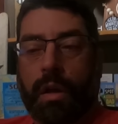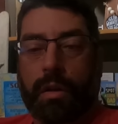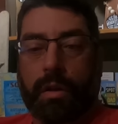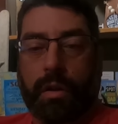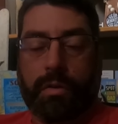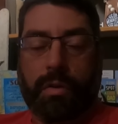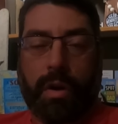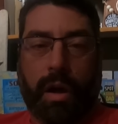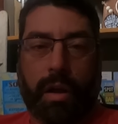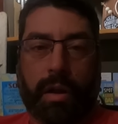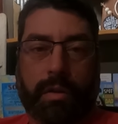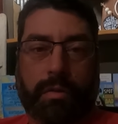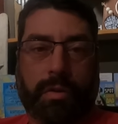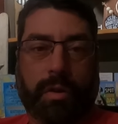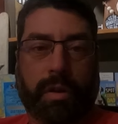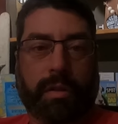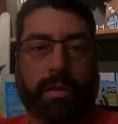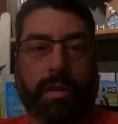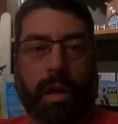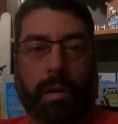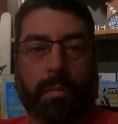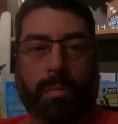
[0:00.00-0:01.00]
to try to
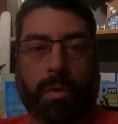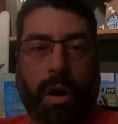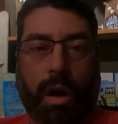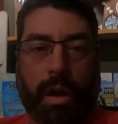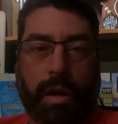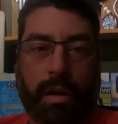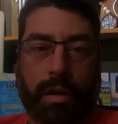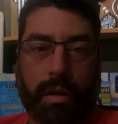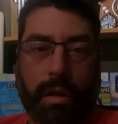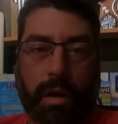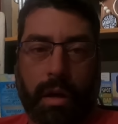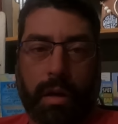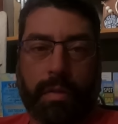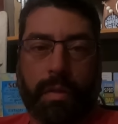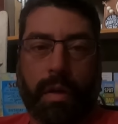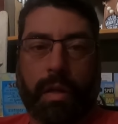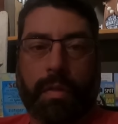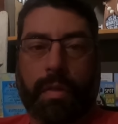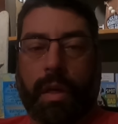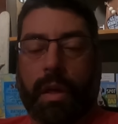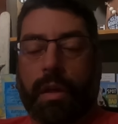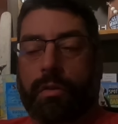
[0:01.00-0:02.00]
treat them right and
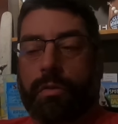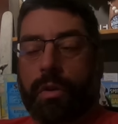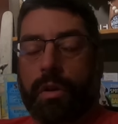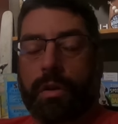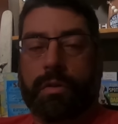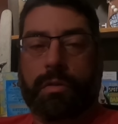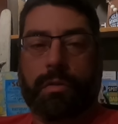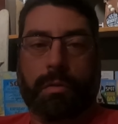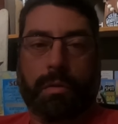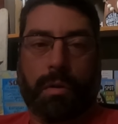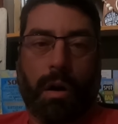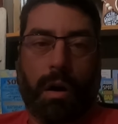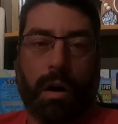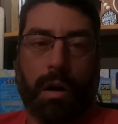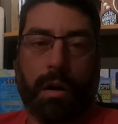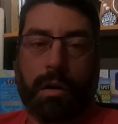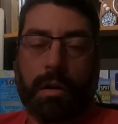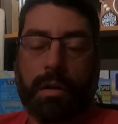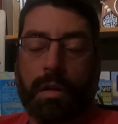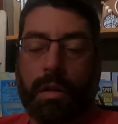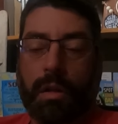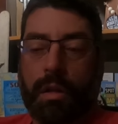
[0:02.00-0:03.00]
then they treat you wrong.